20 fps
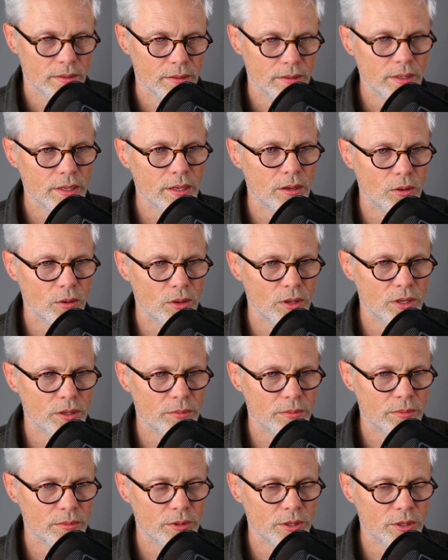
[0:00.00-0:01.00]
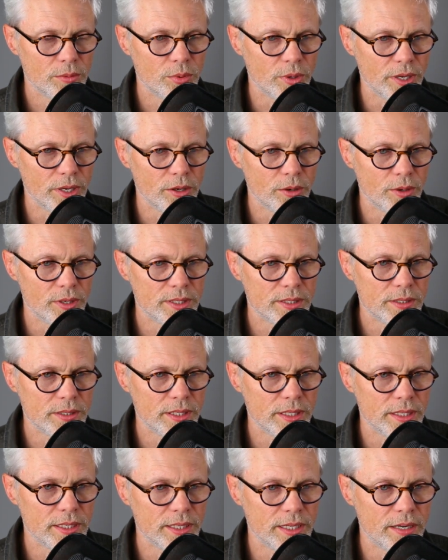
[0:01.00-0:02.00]
Yeah, all good. good point. You always
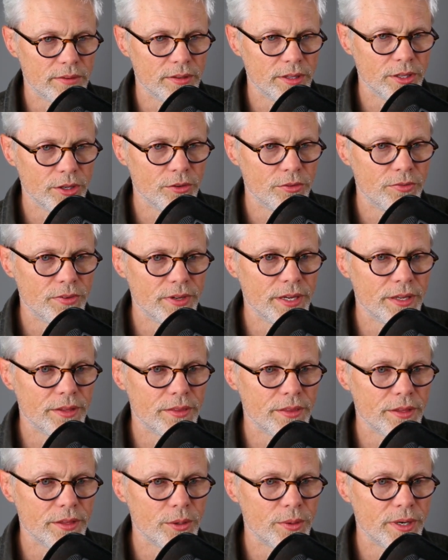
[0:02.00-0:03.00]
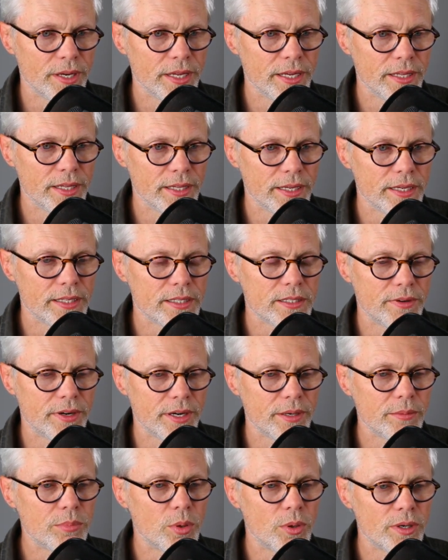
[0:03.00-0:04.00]
need to have a little faith that you're healing. It's
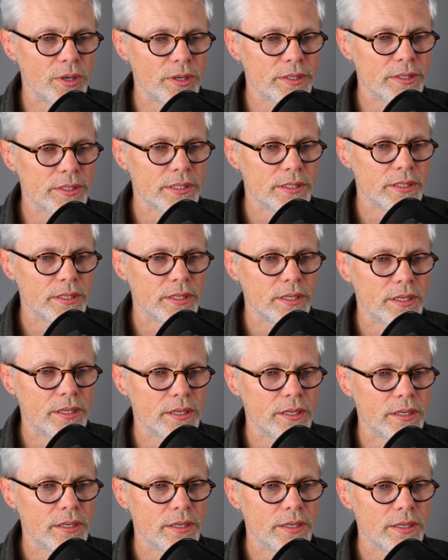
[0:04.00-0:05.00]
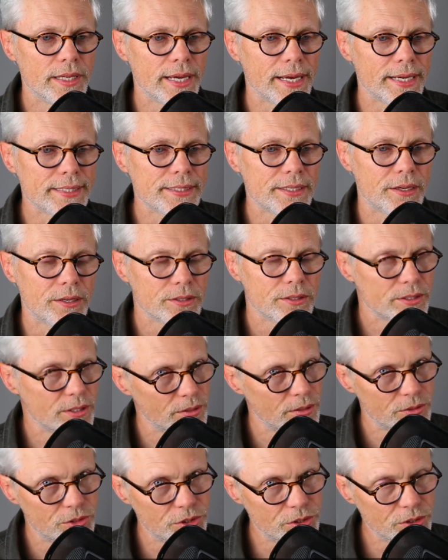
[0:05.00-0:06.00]
very important. Yes,
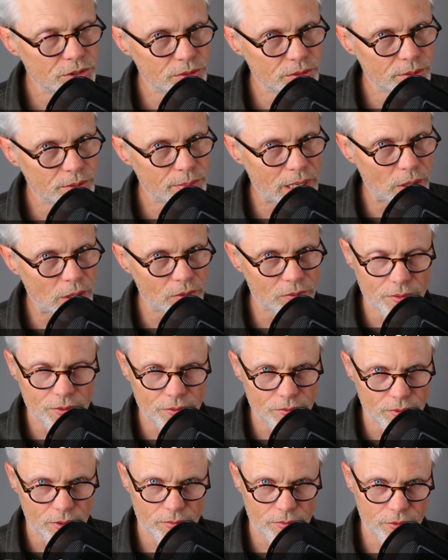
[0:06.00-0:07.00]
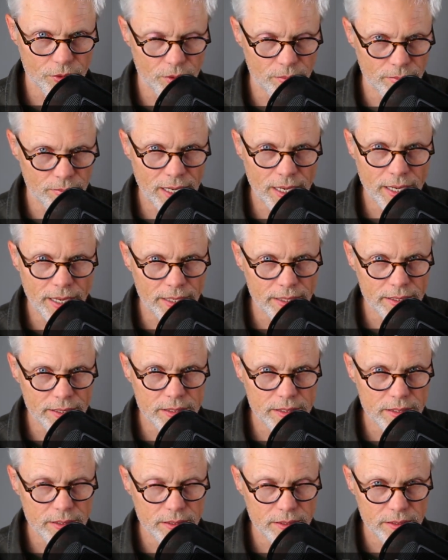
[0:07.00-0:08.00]
also true. The power of the, of your
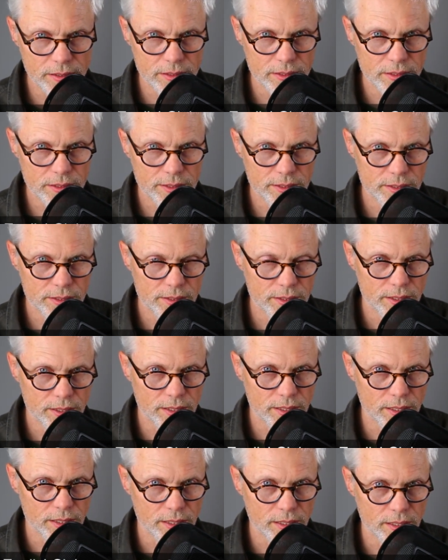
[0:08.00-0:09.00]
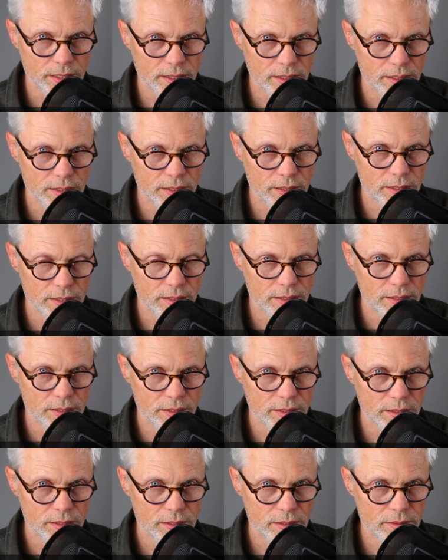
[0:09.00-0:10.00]
mind is, uh,
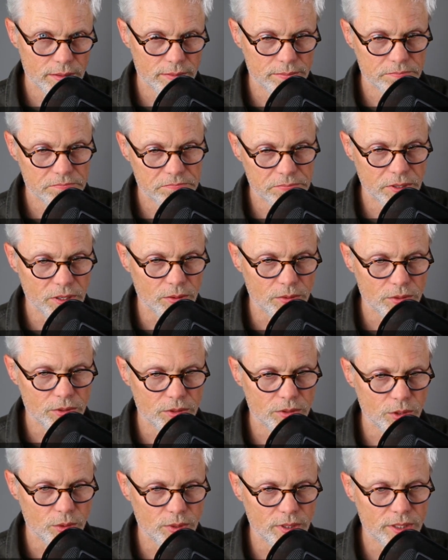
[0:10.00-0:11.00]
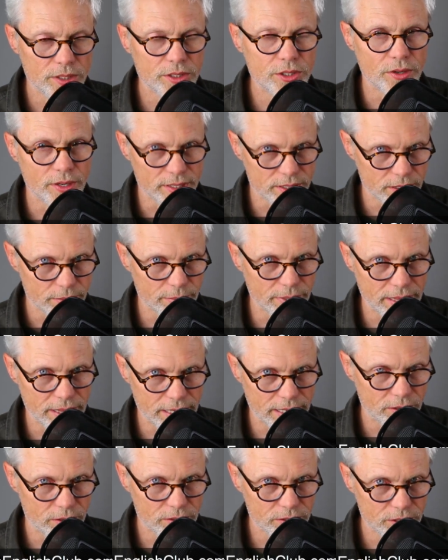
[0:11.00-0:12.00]
you know, don't underestimate
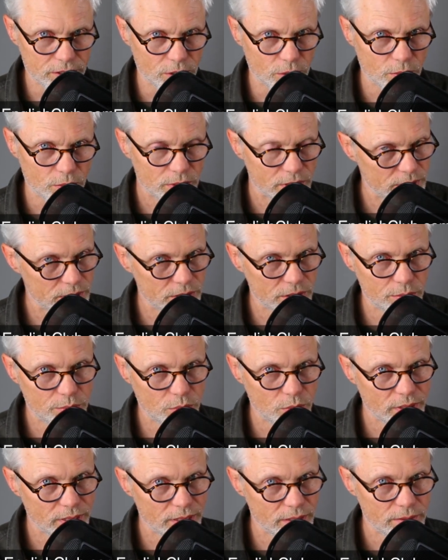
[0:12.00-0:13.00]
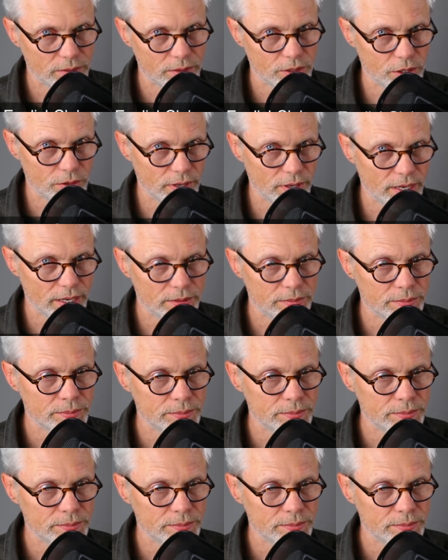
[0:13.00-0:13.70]
that. Also, that's a good point. You're right.